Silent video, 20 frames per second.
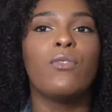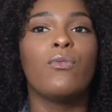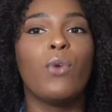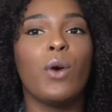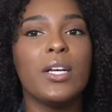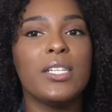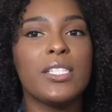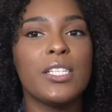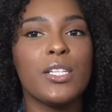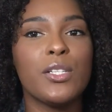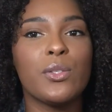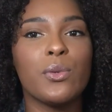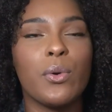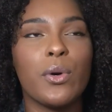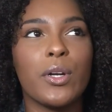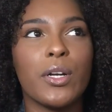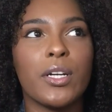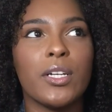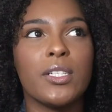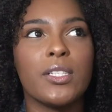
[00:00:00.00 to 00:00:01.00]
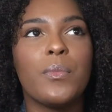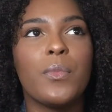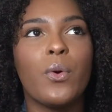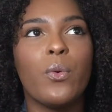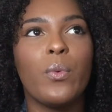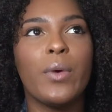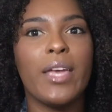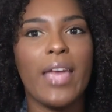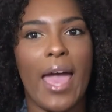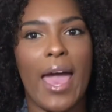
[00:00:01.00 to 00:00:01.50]
Voice disorders,
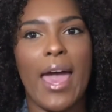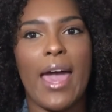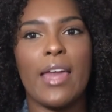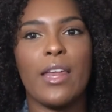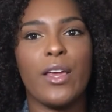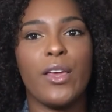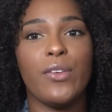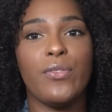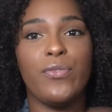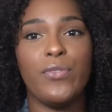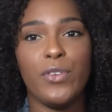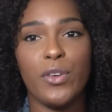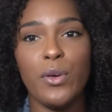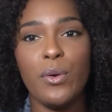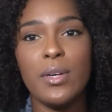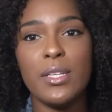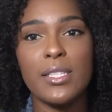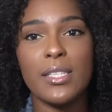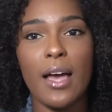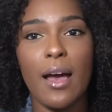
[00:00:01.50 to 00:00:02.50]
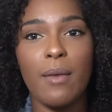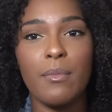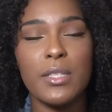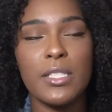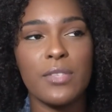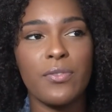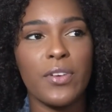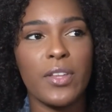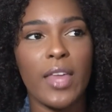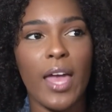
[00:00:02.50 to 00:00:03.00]
we had a few
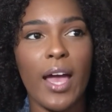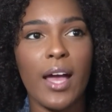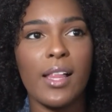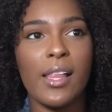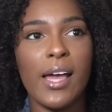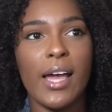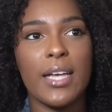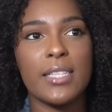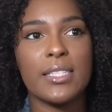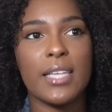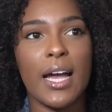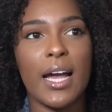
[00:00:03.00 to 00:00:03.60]
assignments for that class.